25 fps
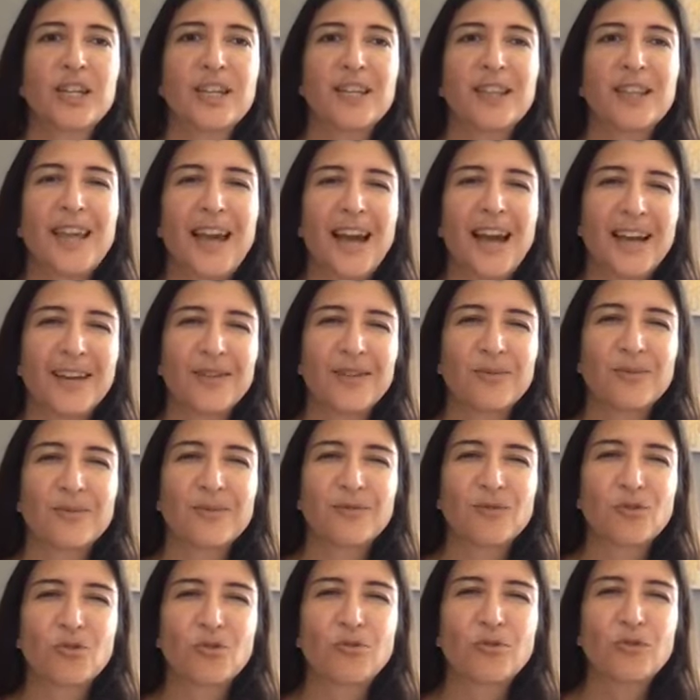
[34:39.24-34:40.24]
that
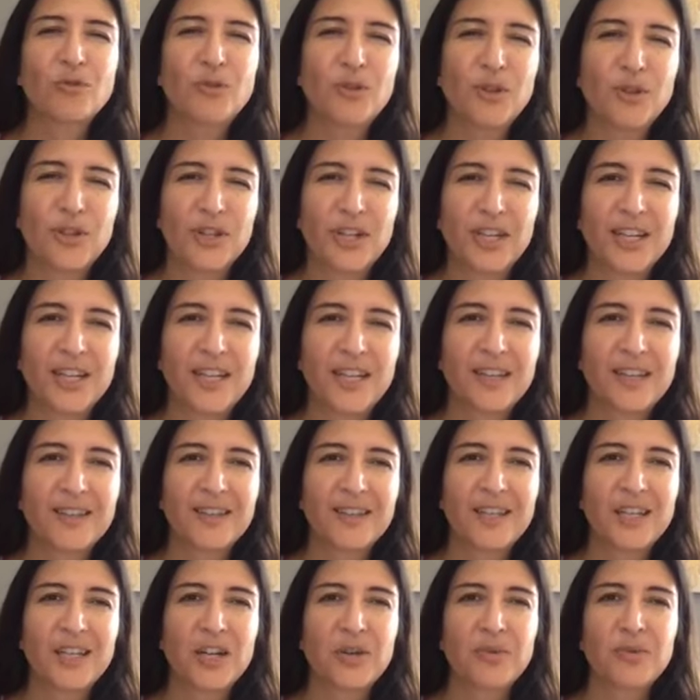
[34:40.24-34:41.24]
true unity,
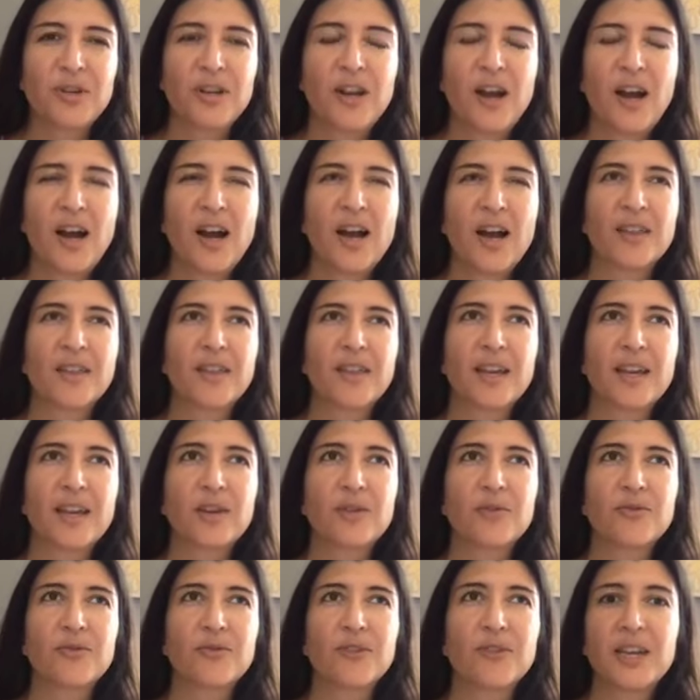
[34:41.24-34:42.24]
you know, not like
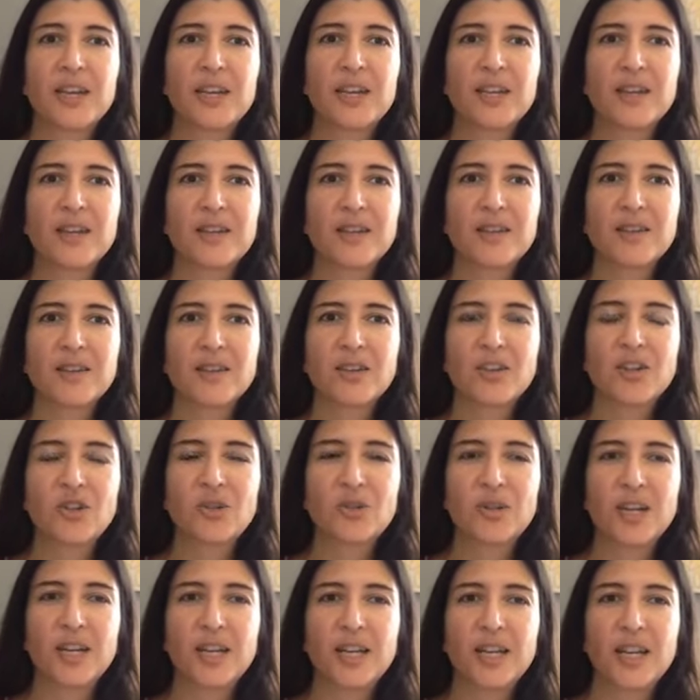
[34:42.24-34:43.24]
fake
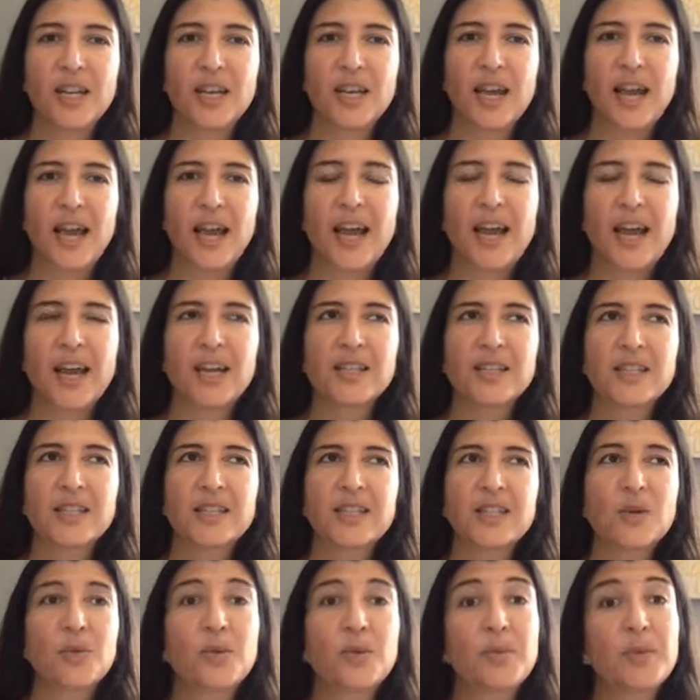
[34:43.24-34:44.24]
unity. And
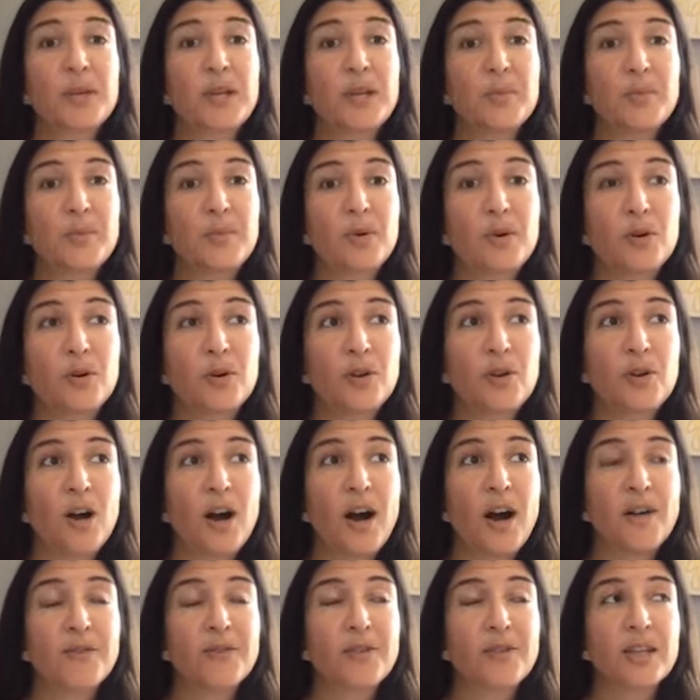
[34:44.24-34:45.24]
so when people
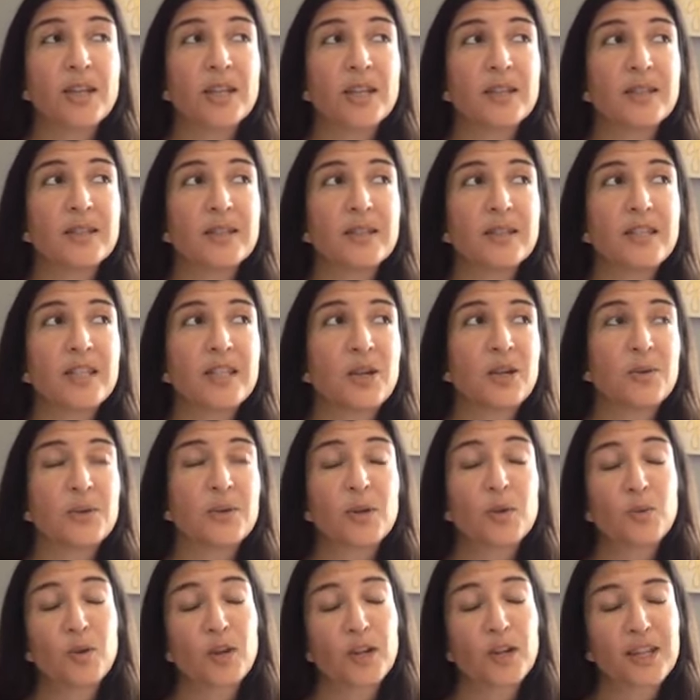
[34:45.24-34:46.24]
often, you know, in
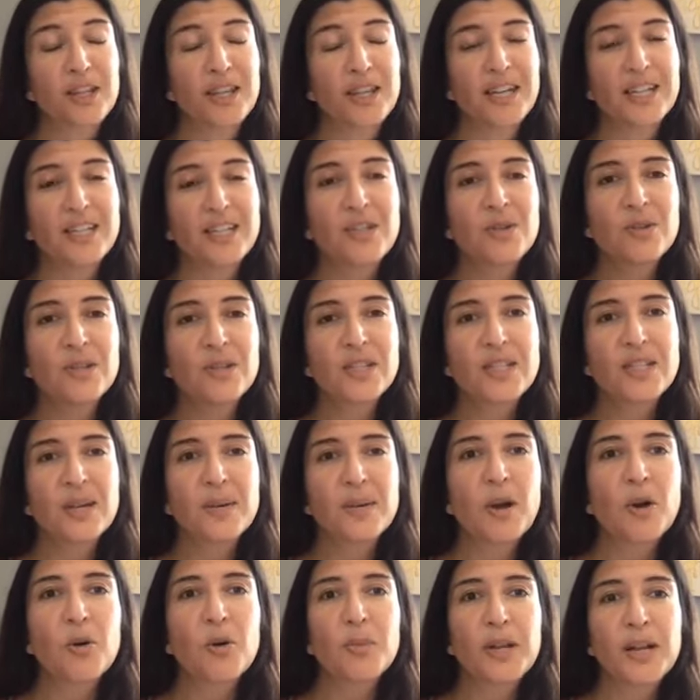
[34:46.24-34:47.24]
the work that I do, they
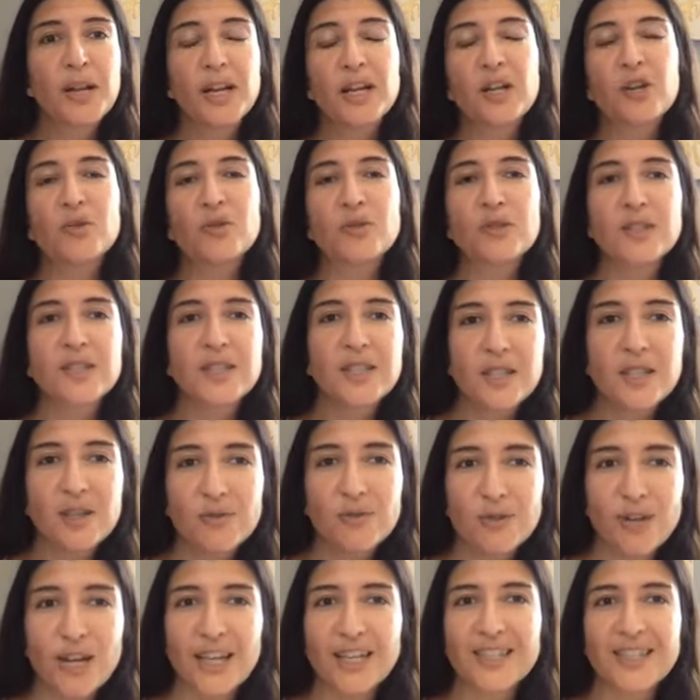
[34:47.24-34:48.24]
say, oh, but I don't see
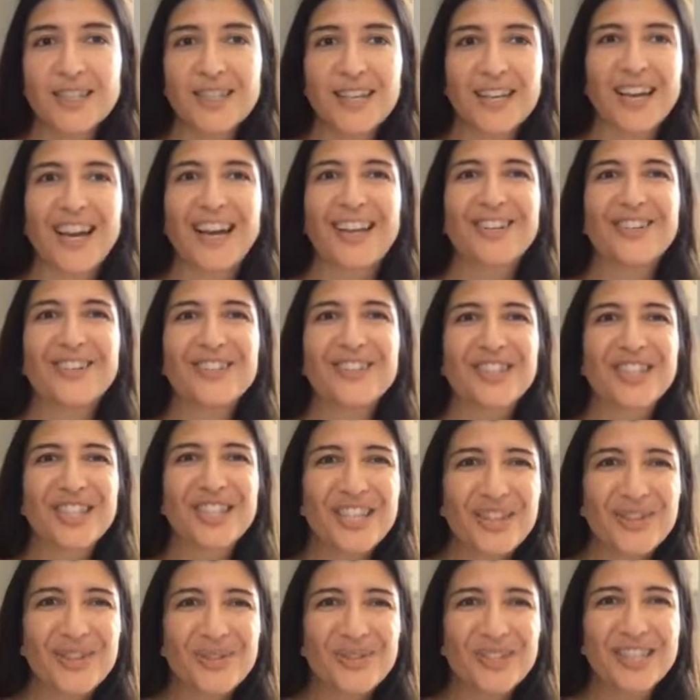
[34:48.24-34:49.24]
race. Like, I don't
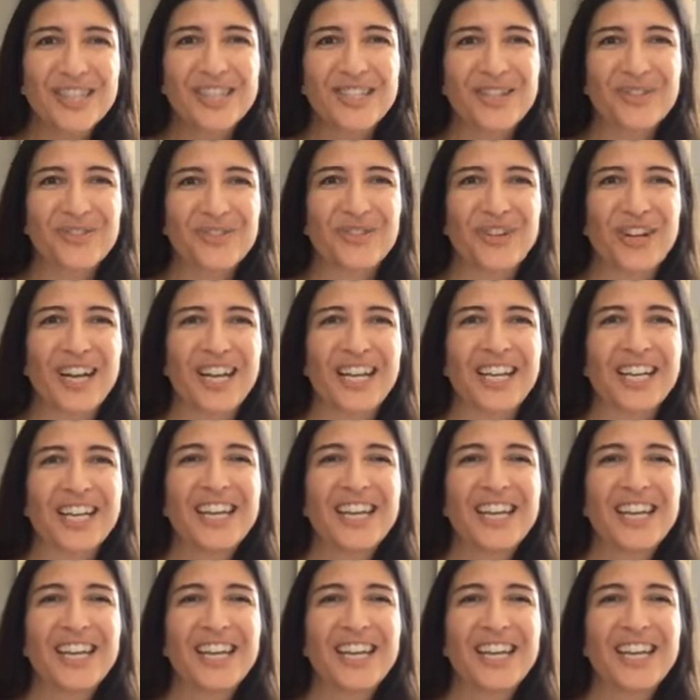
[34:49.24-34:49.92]
see you as different.